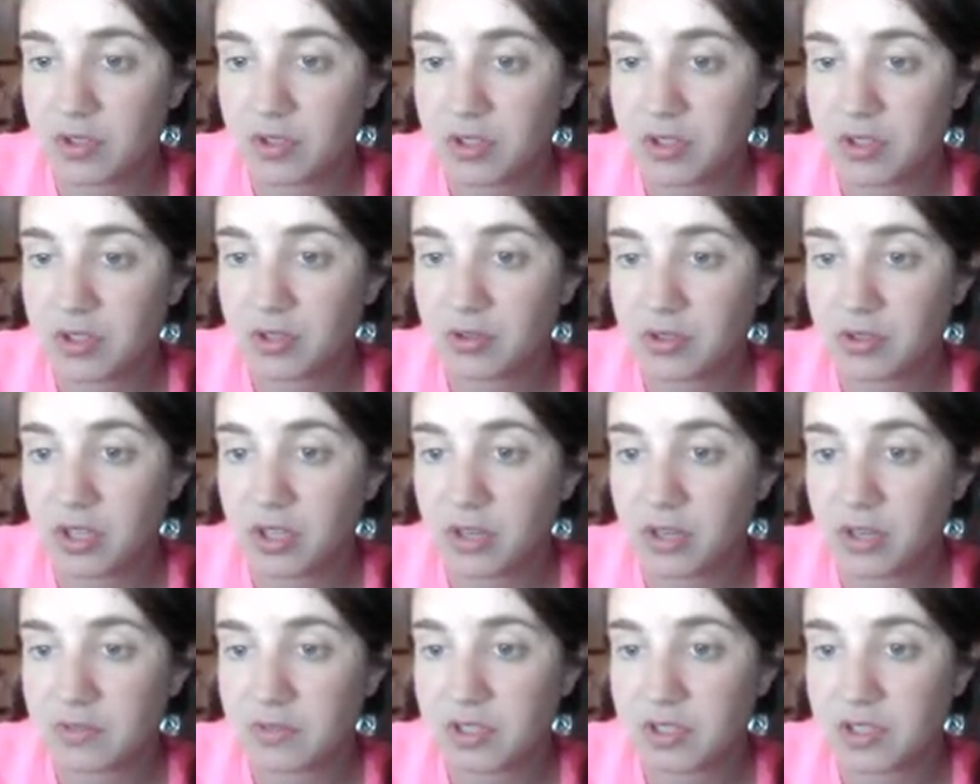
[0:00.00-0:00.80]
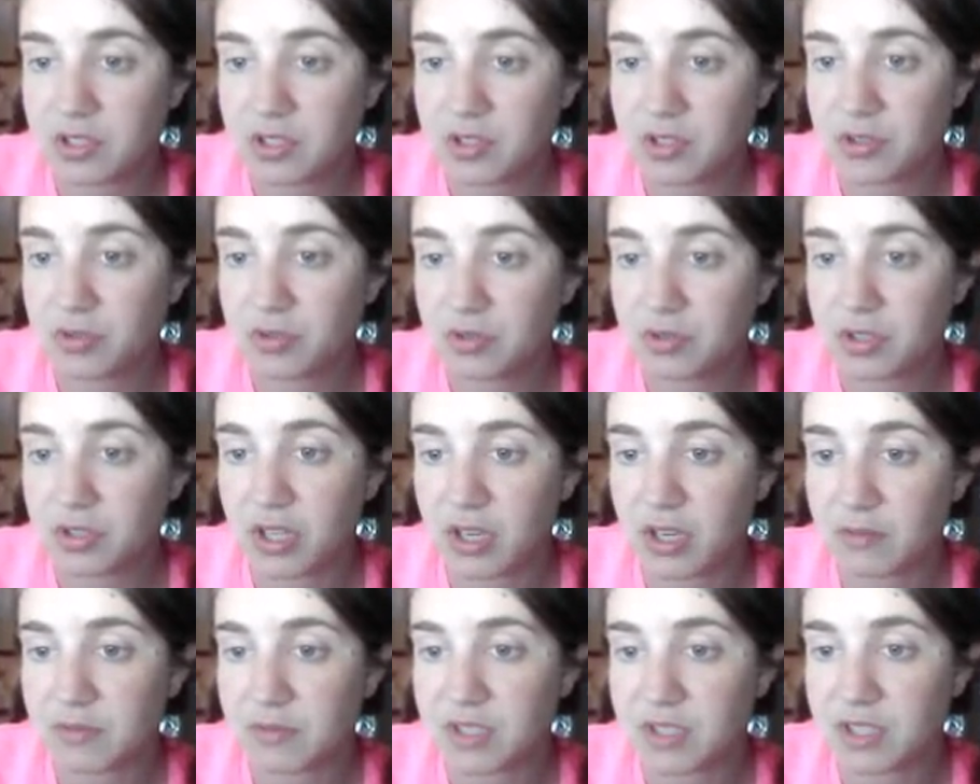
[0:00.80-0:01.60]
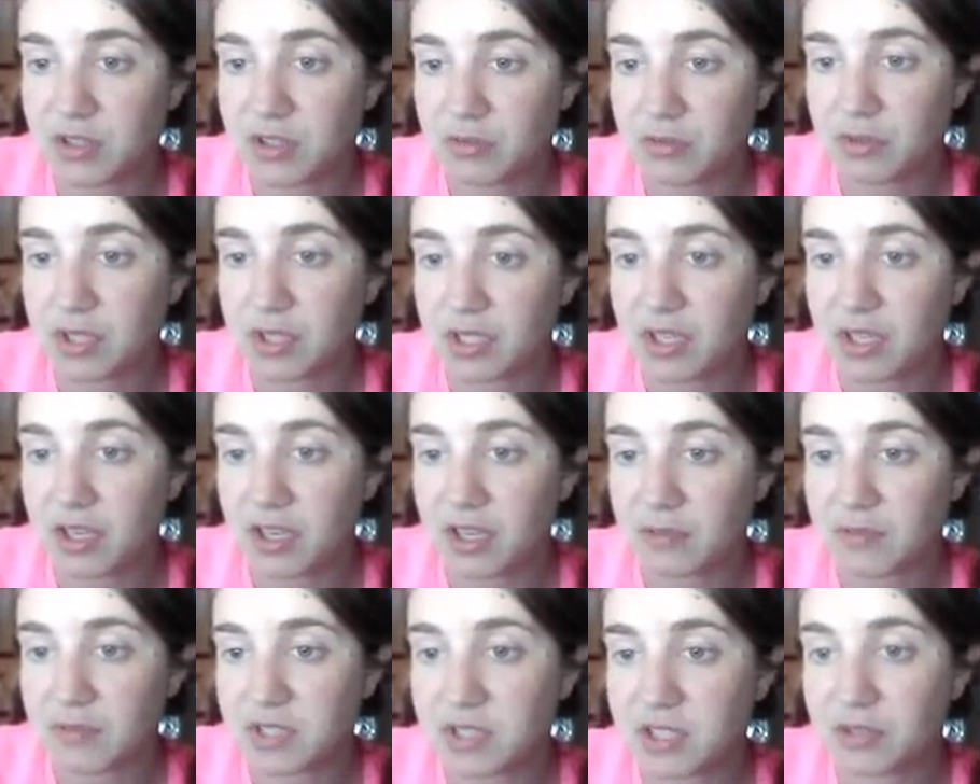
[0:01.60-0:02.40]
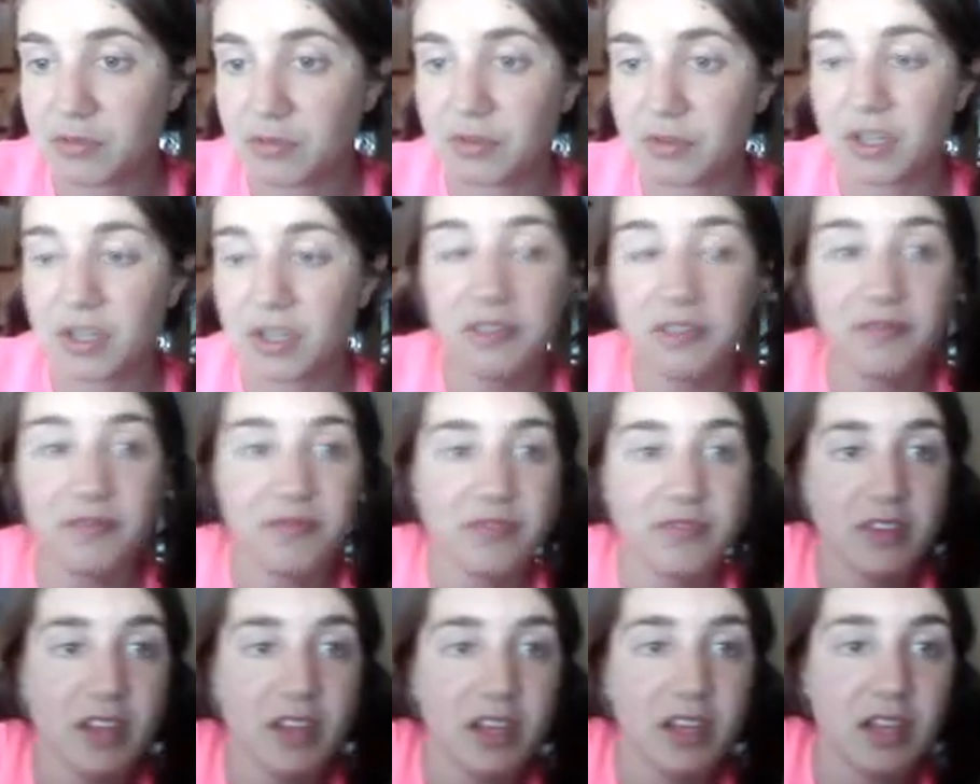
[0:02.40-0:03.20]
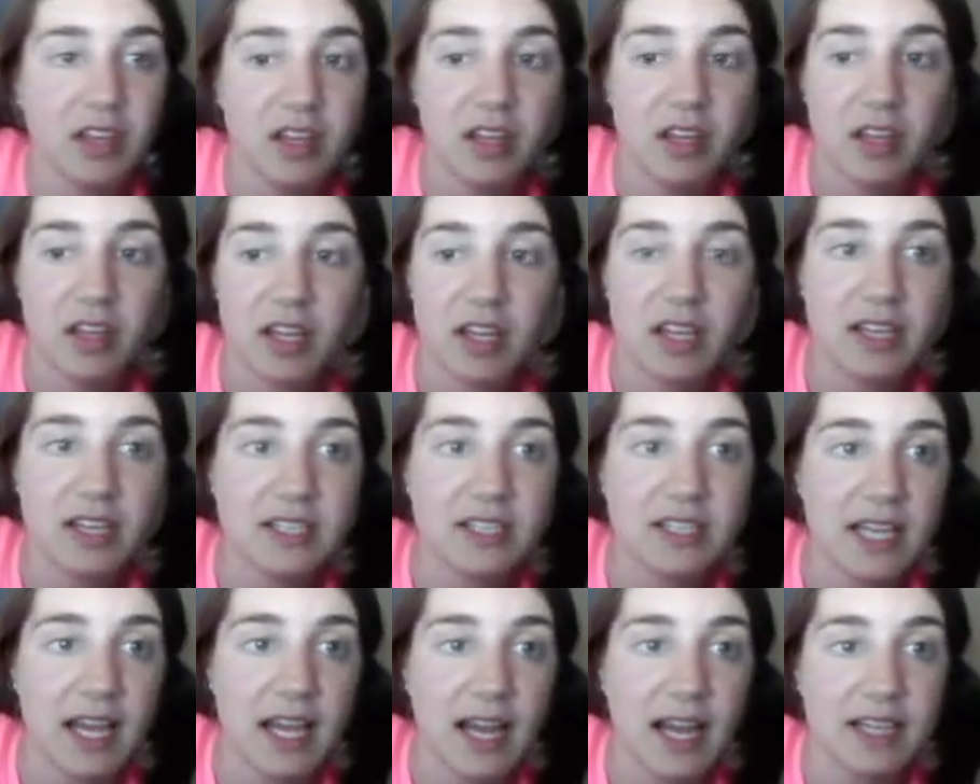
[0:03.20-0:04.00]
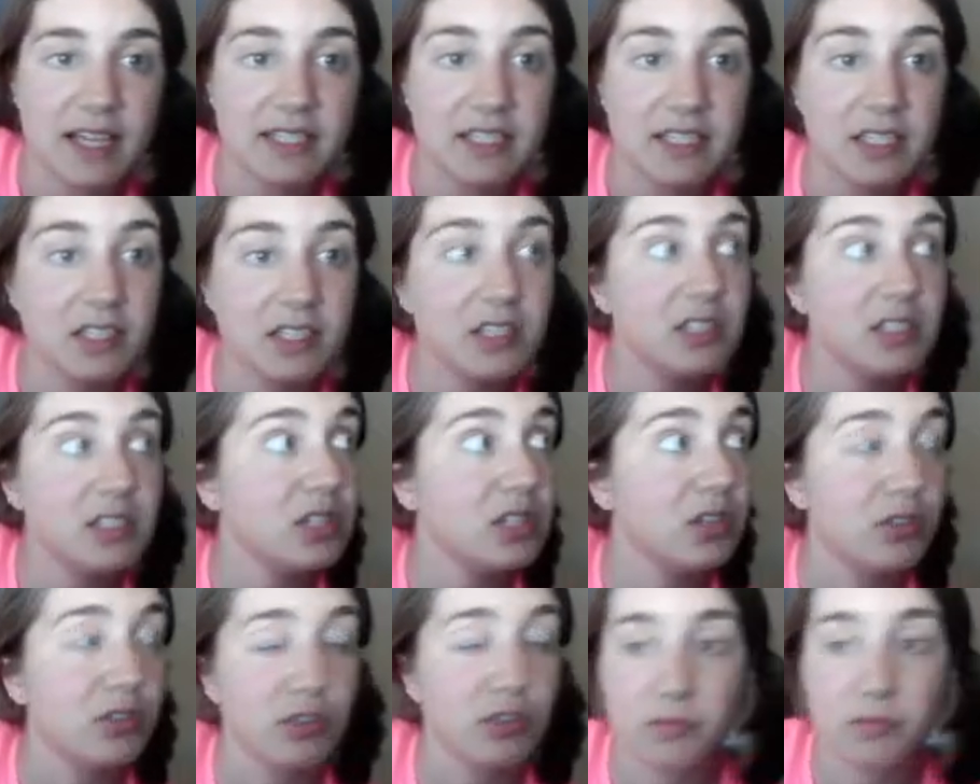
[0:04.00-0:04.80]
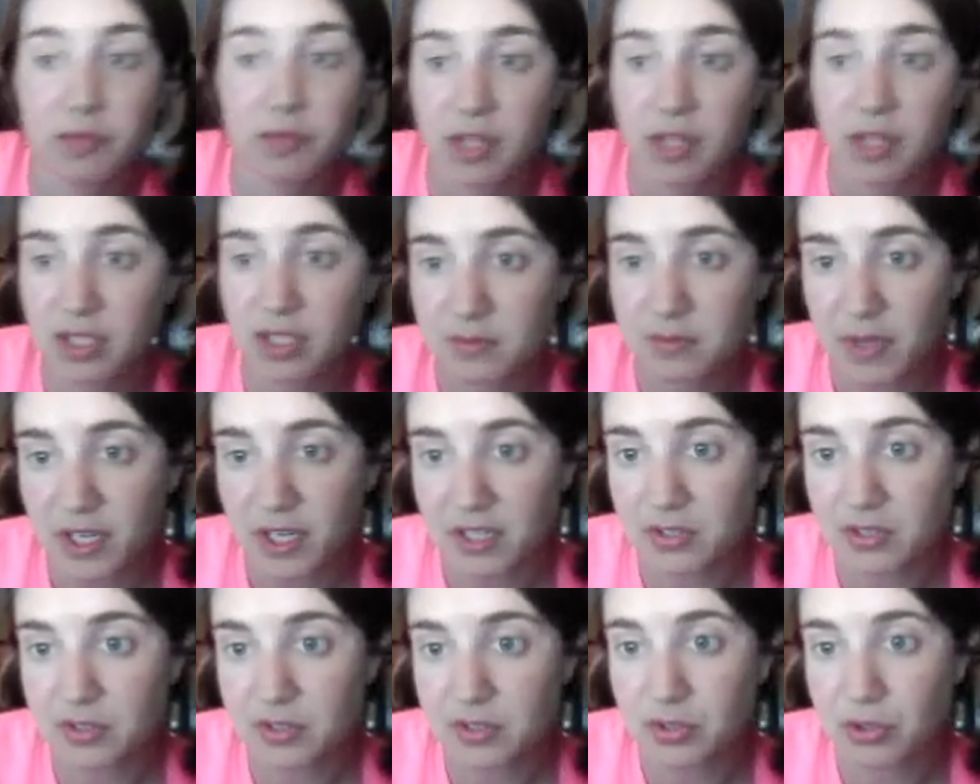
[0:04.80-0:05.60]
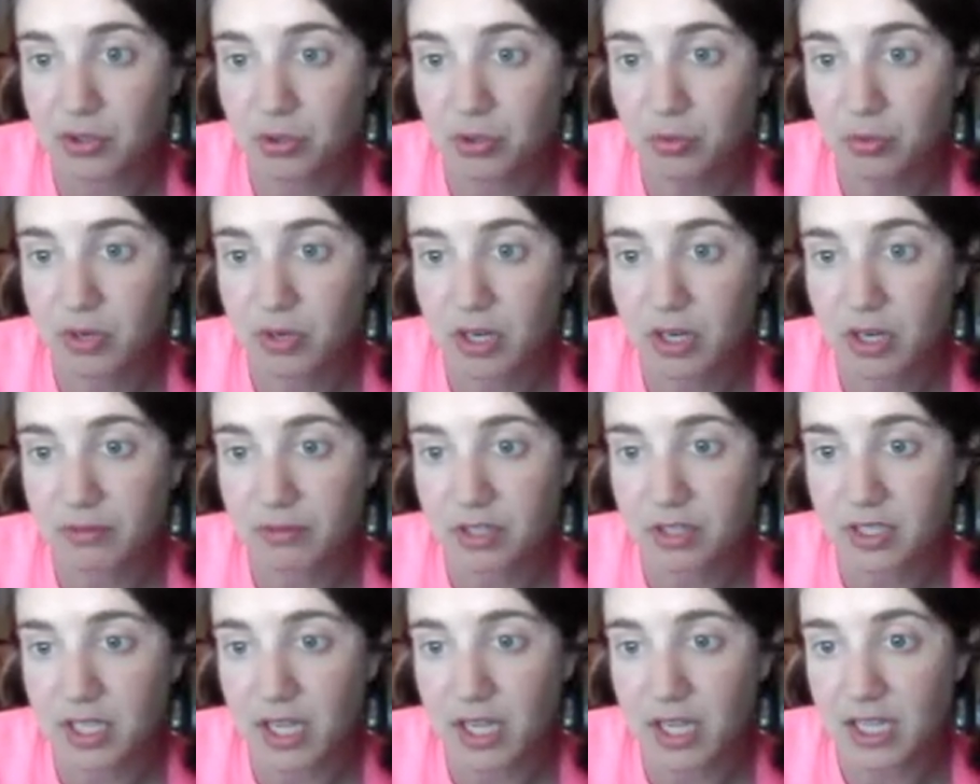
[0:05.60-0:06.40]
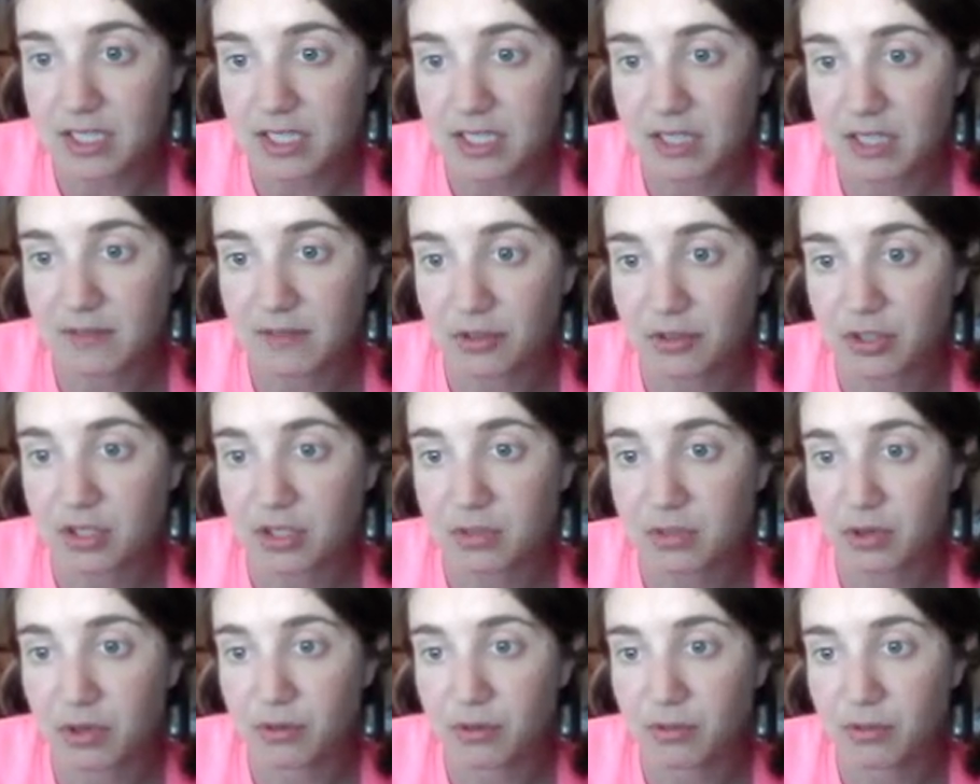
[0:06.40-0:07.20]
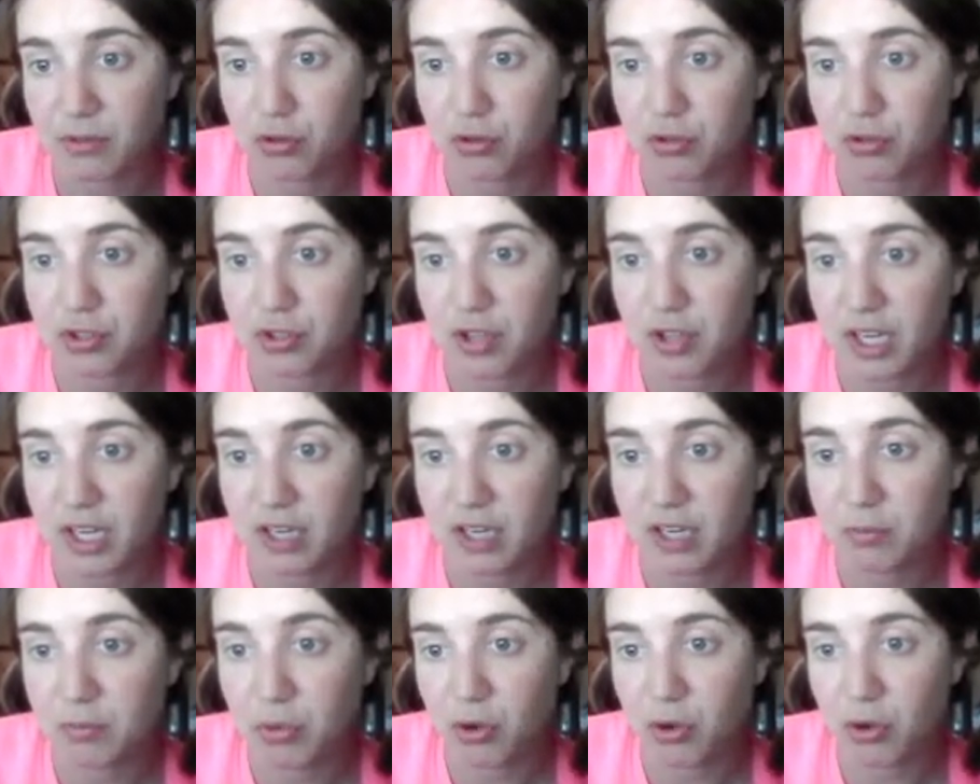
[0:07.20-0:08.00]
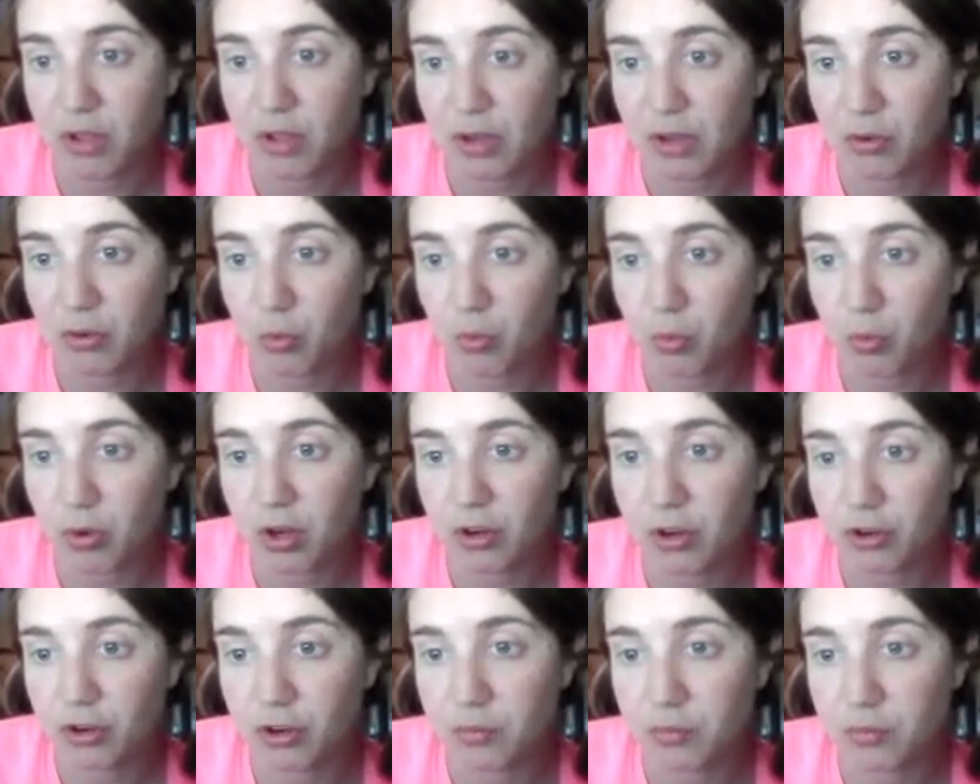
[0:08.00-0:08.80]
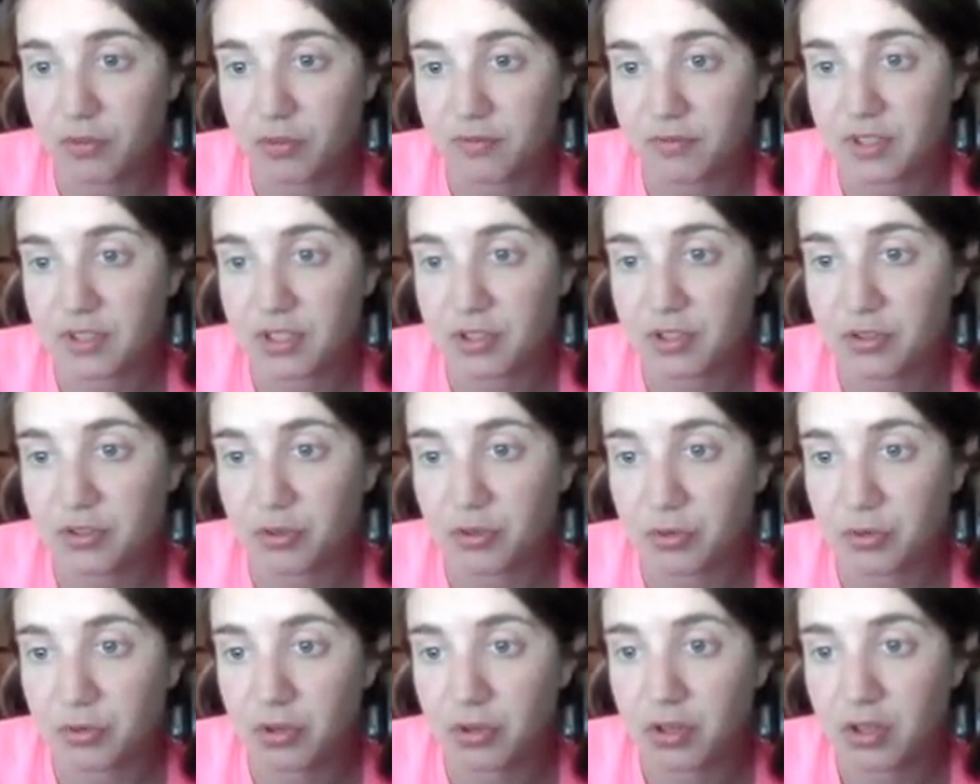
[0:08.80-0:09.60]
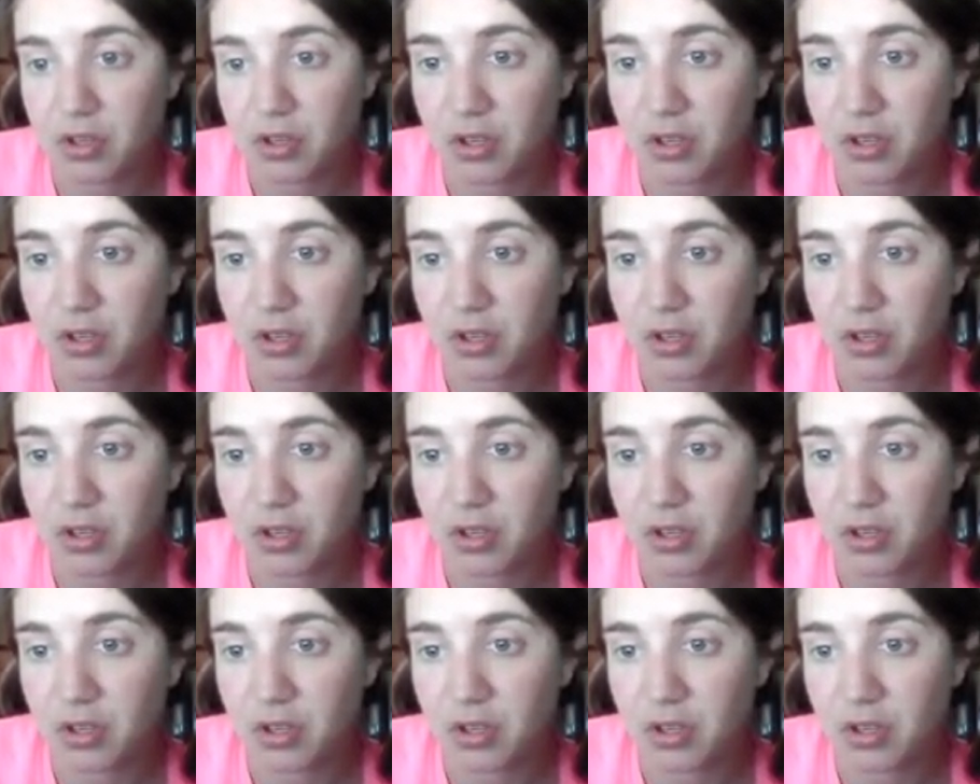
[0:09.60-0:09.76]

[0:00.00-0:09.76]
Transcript: 2 times 2 times 3 times 3. It's asking us to group things by 2 whenever it's asking for a square root. So I can pull out one group of 2